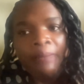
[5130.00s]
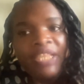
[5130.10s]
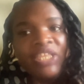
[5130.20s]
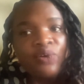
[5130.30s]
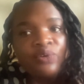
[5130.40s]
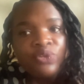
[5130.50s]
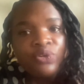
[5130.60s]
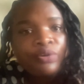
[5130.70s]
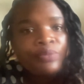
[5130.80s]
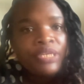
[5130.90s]
But there are also
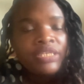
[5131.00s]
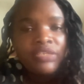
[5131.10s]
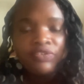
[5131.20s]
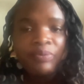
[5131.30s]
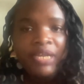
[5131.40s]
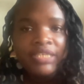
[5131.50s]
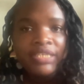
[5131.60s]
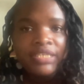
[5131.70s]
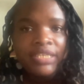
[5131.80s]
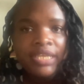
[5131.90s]
communities of
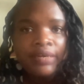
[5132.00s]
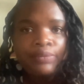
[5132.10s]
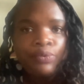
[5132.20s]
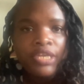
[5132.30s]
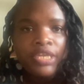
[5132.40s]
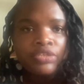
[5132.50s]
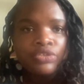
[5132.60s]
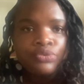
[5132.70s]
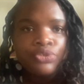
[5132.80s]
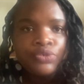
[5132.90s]
practice that are working
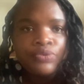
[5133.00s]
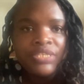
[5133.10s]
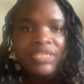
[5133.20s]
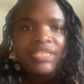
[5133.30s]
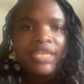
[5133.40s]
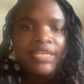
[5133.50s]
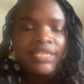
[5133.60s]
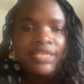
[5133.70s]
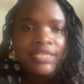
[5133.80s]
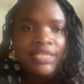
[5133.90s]
to use these data
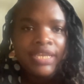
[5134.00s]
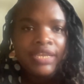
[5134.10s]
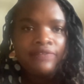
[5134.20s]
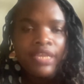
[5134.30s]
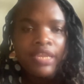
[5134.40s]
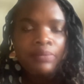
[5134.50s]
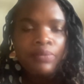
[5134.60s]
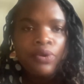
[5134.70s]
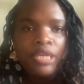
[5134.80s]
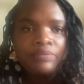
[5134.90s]
sets that are
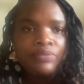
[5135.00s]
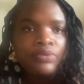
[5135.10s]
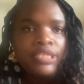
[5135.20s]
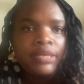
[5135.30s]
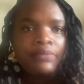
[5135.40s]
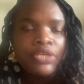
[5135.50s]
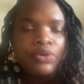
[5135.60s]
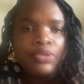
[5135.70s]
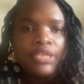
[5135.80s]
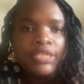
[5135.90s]
available and build something
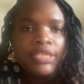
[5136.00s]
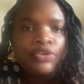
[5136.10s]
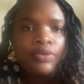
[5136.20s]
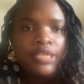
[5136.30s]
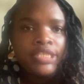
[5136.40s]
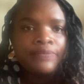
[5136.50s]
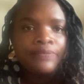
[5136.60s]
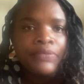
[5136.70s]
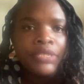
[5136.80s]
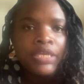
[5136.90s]
or that they're
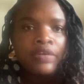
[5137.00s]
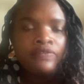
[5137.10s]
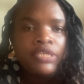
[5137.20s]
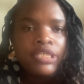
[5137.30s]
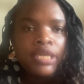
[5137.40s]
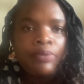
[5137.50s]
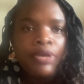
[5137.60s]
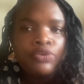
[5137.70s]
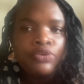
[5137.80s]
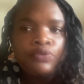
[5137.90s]
creating. For example,
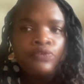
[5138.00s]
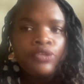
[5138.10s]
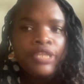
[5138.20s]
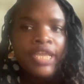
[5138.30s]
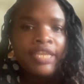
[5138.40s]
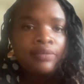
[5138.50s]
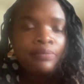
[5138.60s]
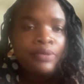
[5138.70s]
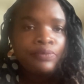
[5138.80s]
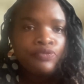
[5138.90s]
I know for the
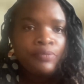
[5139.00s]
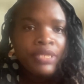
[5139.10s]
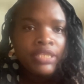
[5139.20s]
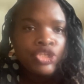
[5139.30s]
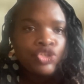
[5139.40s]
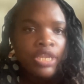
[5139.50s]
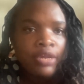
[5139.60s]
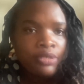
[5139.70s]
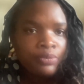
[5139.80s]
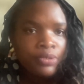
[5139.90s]
NLP movement, Natural
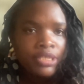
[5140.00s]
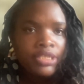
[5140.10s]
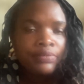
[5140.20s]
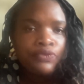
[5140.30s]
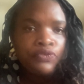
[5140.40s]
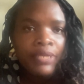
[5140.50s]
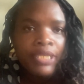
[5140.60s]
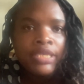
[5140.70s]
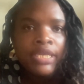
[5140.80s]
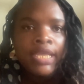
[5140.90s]
Language Processing
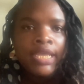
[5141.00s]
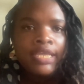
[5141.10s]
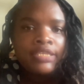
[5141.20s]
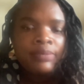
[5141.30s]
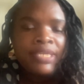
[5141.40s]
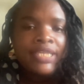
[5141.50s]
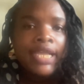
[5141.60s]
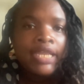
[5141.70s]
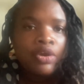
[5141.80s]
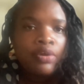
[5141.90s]
Movement, is the
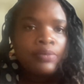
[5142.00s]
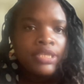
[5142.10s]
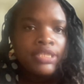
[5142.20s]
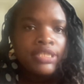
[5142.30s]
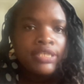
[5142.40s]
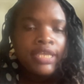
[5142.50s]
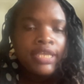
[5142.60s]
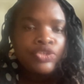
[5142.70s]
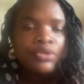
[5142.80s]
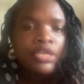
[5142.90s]
Masakane community
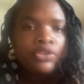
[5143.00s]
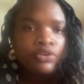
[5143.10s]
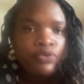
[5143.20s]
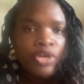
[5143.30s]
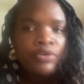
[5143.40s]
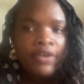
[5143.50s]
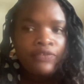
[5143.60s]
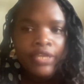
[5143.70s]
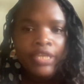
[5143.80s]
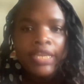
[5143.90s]
that is doing a lot of work on
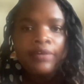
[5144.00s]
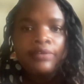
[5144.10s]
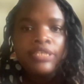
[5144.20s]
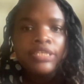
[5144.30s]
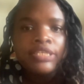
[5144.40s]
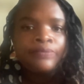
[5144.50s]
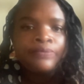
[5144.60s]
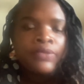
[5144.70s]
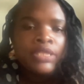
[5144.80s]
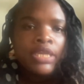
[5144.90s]
African languages.
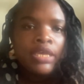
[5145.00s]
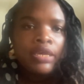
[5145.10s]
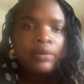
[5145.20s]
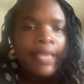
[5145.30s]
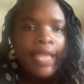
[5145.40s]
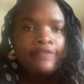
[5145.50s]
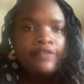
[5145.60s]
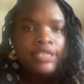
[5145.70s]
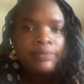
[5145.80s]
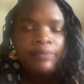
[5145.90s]
We have
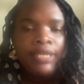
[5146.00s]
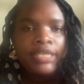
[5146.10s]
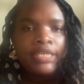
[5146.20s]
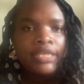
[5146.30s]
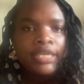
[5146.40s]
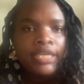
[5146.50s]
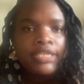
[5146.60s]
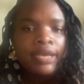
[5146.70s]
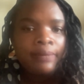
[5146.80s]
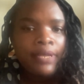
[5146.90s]
the deep learning
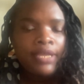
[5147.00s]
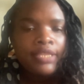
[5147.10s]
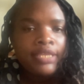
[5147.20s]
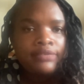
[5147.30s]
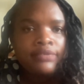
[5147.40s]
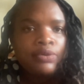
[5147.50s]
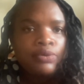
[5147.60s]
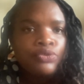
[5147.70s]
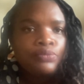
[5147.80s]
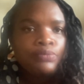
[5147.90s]
Indaba that
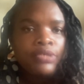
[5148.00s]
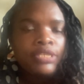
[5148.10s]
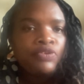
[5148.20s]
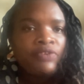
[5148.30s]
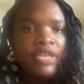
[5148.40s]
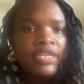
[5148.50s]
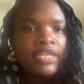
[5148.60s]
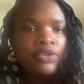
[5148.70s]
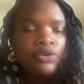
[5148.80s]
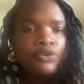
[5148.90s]
also is providing
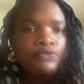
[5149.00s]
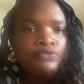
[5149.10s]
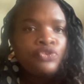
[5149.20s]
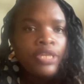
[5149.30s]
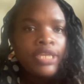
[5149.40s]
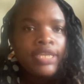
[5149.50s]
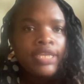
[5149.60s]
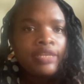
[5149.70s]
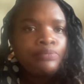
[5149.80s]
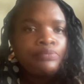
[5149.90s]
a lot of
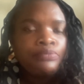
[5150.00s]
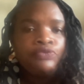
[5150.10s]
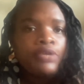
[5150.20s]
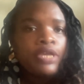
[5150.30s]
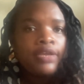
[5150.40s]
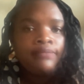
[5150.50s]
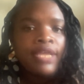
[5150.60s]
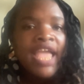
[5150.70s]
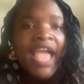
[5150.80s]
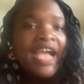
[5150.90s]
training and
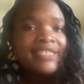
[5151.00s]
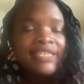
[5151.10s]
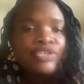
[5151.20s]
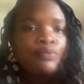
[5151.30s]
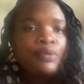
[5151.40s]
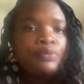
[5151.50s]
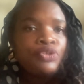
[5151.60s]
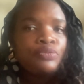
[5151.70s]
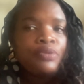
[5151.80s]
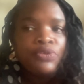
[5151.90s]
access to people
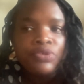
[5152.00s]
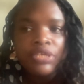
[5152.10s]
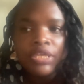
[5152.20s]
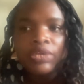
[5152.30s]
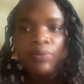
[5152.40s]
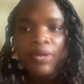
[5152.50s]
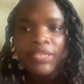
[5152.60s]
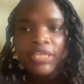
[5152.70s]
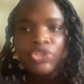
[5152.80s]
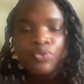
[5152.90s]
to be able to share the
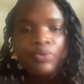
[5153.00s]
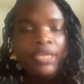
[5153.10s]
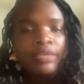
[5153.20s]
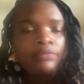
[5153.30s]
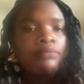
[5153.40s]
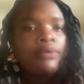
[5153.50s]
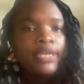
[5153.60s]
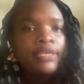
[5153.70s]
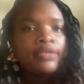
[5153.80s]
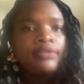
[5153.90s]
work they're doing and
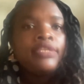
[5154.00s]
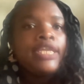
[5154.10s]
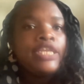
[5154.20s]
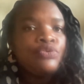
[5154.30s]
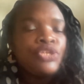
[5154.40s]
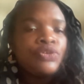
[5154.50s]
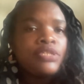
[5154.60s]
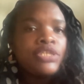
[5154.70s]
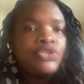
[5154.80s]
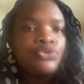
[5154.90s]
what learning
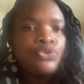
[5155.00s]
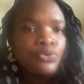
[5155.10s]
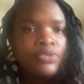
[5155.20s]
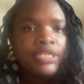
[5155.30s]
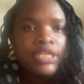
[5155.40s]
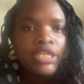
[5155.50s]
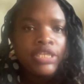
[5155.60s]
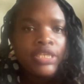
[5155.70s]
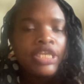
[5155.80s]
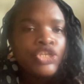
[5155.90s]
resources or tools that
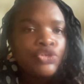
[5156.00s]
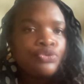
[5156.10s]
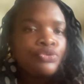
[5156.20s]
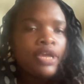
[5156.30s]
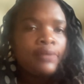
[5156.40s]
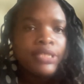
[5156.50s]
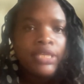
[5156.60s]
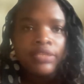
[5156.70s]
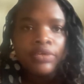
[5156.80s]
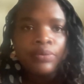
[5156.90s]
they can use to
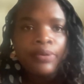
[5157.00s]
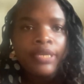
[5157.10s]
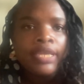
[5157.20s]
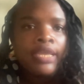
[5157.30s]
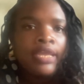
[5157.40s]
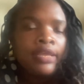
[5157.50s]
upskill their work.